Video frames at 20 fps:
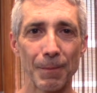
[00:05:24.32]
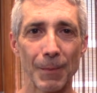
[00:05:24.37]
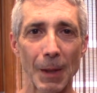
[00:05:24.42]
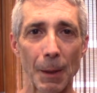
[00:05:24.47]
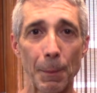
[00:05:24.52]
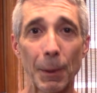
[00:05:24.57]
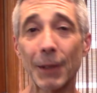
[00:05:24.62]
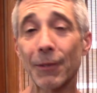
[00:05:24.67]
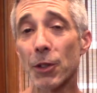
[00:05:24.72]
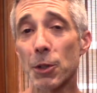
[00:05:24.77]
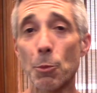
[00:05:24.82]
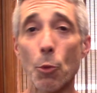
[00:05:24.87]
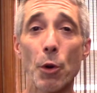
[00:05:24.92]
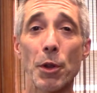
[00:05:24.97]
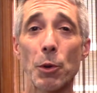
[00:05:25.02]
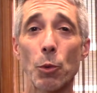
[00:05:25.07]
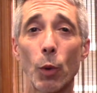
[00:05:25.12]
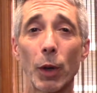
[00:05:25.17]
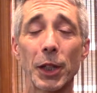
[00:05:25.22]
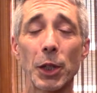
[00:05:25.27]
But if there's more
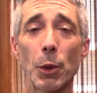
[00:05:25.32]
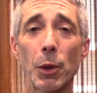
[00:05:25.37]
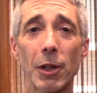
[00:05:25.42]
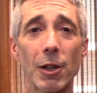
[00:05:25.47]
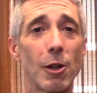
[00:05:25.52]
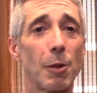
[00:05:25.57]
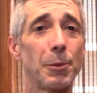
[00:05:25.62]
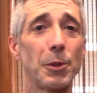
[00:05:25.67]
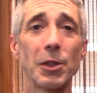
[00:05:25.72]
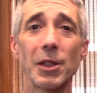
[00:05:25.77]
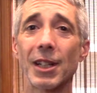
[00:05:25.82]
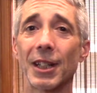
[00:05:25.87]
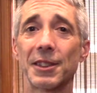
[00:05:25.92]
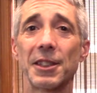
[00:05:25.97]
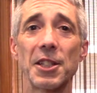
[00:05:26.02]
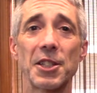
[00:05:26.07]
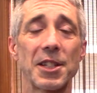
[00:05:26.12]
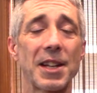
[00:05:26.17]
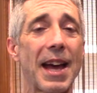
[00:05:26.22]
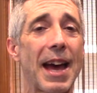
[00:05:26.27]
than one of you at home, you can cut
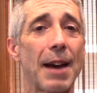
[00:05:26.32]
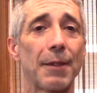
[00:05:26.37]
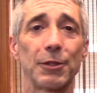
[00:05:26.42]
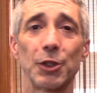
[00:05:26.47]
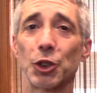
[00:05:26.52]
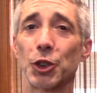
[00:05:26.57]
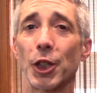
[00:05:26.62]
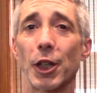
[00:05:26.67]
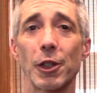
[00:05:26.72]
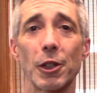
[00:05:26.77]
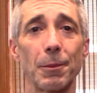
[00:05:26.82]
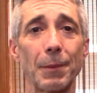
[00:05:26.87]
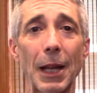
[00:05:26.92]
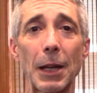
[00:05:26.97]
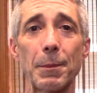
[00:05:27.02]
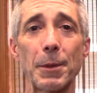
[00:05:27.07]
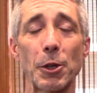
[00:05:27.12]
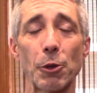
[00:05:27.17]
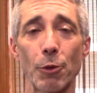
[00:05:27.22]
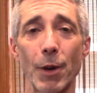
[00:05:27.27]
these in half and share them. That'd
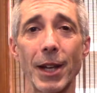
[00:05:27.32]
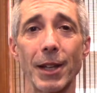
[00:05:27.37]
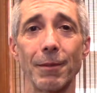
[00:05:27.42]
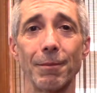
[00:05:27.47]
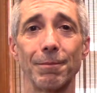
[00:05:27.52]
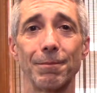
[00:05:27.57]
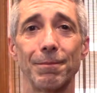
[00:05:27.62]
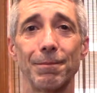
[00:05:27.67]
be great.